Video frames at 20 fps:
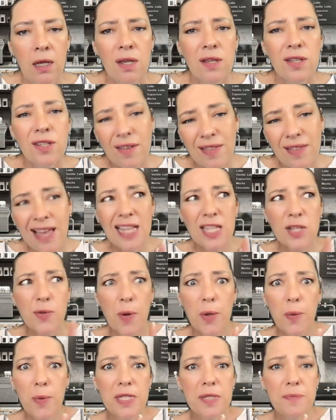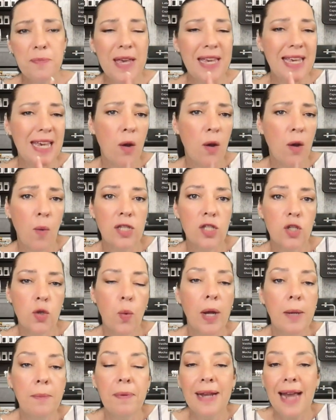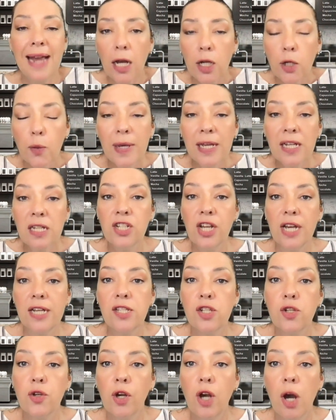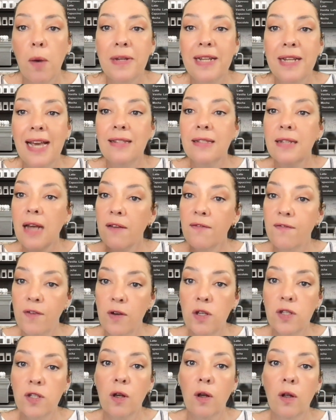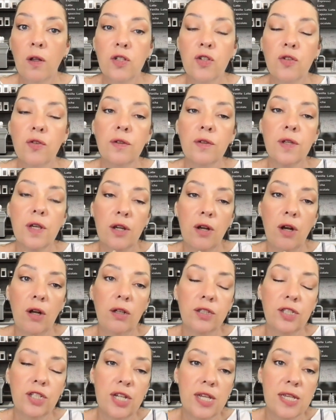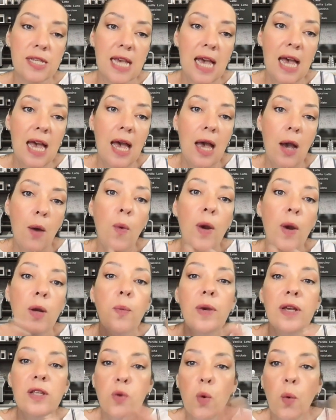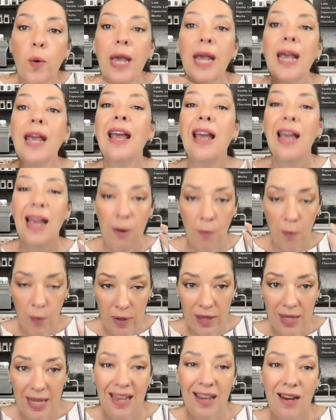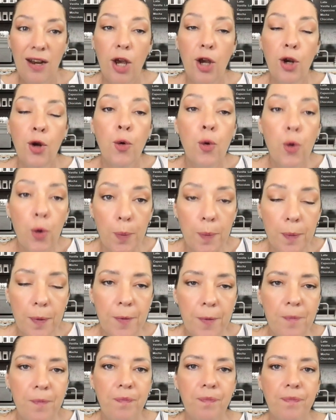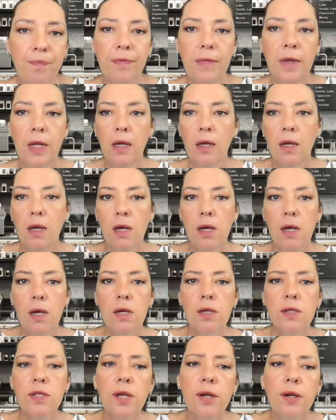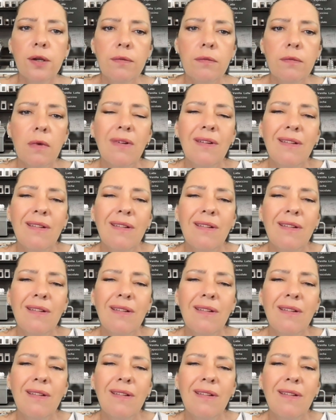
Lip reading: So that's when we're speaking one-to-one, but how do we adjust to accommodate diverse cultures when we're talking within a group? So